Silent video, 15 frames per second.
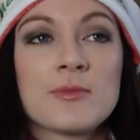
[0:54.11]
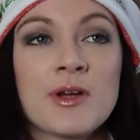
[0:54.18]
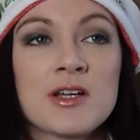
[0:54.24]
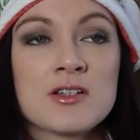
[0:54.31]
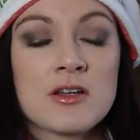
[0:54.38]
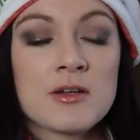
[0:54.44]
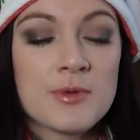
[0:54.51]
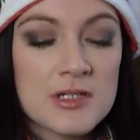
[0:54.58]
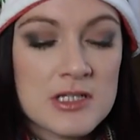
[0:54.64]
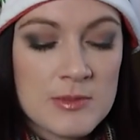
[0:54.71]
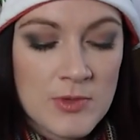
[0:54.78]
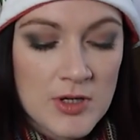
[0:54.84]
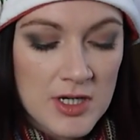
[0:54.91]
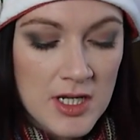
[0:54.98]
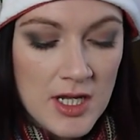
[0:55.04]
I'm actually going to put
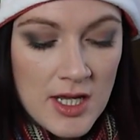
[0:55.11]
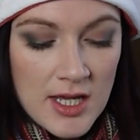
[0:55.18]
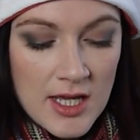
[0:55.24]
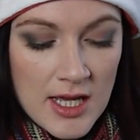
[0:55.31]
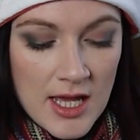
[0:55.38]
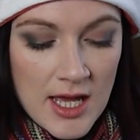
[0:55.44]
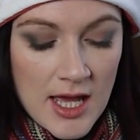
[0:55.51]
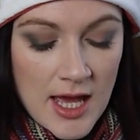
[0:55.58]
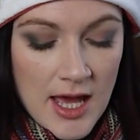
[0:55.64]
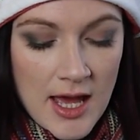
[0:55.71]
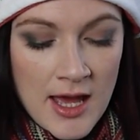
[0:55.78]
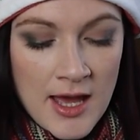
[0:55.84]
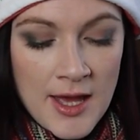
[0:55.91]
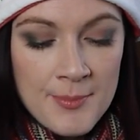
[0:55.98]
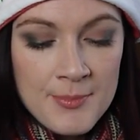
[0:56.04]
some
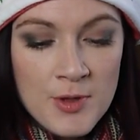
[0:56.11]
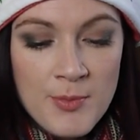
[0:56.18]
on.